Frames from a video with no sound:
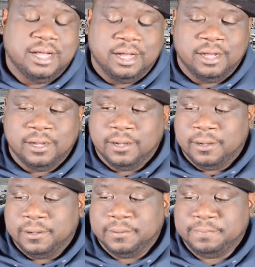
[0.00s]

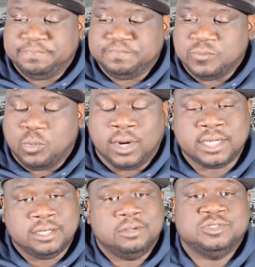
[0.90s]

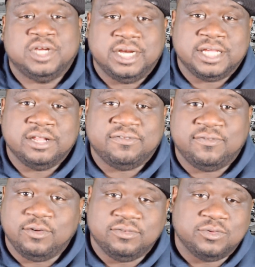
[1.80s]
working on trying to get a
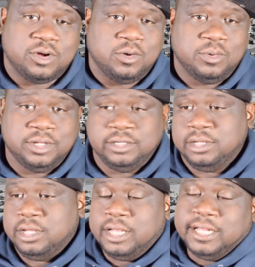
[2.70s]
4th and
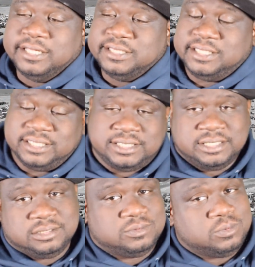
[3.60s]
going, these
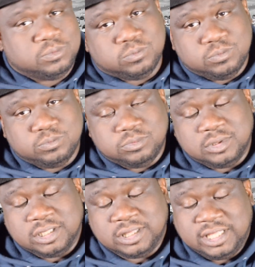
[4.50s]
are
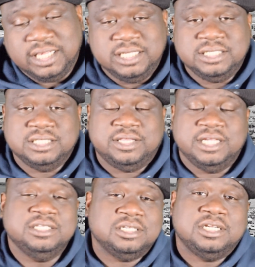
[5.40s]
the
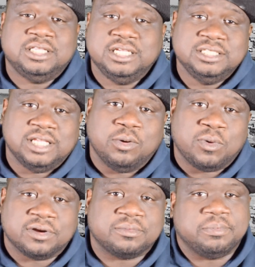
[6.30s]
things that
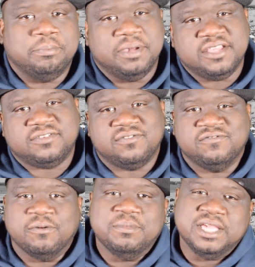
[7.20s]
work best
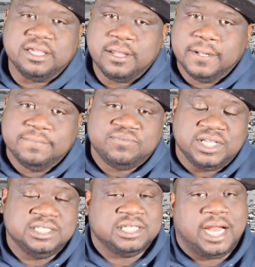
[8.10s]
for me. The
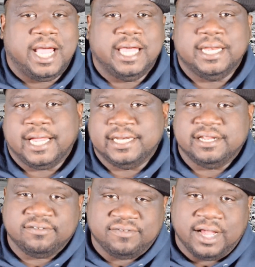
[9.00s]
things that I had to
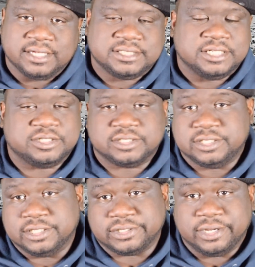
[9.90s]
identify, etc.,
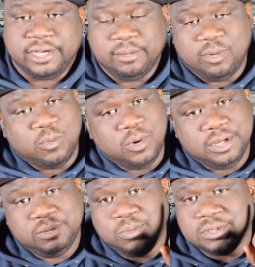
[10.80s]
etc. And number
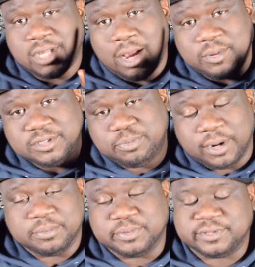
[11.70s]
1 was always
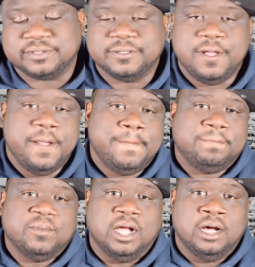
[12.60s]
purpose.
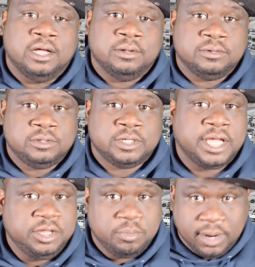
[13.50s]

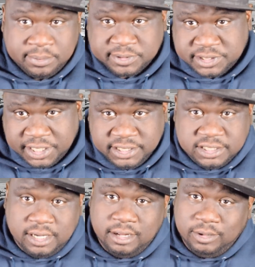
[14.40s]
Can your purpose
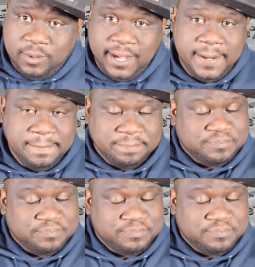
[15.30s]
change along the way?